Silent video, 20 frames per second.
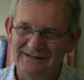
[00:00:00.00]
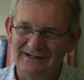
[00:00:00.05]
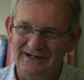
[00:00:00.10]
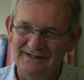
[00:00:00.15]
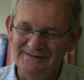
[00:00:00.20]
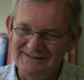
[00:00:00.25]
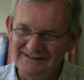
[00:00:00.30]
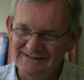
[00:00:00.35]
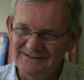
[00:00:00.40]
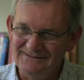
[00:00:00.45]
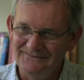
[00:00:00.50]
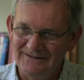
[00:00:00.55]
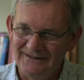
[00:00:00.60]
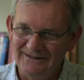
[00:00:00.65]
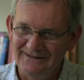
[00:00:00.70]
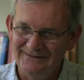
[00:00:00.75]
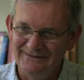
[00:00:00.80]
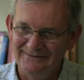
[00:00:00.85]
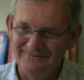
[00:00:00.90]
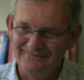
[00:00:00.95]

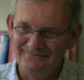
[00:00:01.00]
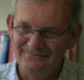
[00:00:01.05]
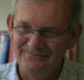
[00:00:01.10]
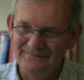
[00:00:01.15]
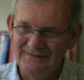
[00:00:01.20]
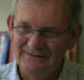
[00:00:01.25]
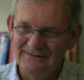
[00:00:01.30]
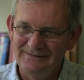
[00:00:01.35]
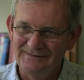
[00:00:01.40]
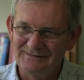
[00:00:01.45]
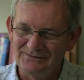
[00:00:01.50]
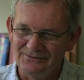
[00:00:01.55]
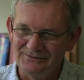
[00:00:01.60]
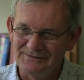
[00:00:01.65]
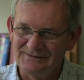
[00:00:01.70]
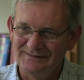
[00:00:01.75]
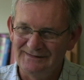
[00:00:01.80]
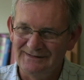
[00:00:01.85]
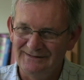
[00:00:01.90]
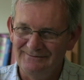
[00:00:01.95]
identify them, talk
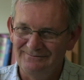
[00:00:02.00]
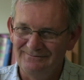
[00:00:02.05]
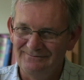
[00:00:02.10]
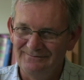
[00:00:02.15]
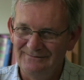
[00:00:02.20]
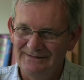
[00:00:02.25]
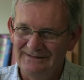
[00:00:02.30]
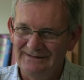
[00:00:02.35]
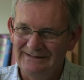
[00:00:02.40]
to them.